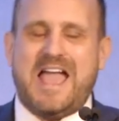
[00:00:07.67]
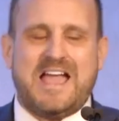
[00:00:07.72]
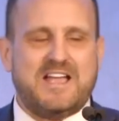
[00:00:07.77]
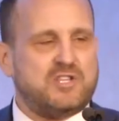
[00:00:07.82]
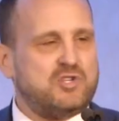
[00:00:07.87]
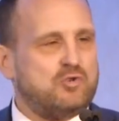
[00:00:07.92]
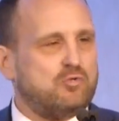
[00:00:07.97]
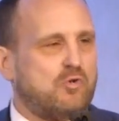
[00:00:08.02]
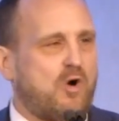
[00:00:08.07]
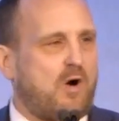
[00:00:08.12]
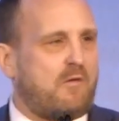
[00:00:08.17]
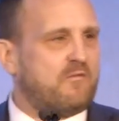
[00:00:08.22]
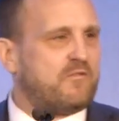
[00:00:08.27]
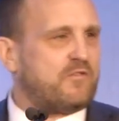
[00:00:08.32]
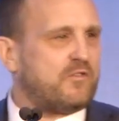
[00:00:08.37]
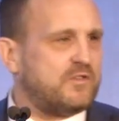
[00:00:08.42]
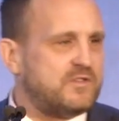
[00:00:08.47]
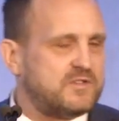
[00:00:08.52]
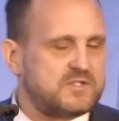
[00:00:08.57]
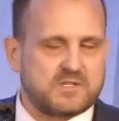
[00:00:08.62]
Annual
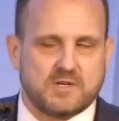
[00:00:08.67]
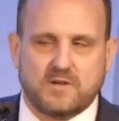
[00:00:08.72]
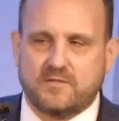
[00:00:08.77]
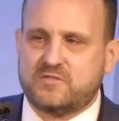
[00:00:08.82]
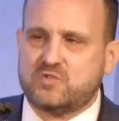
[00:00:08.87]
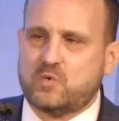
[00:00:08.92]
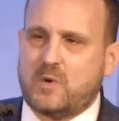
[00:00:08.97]
Conference of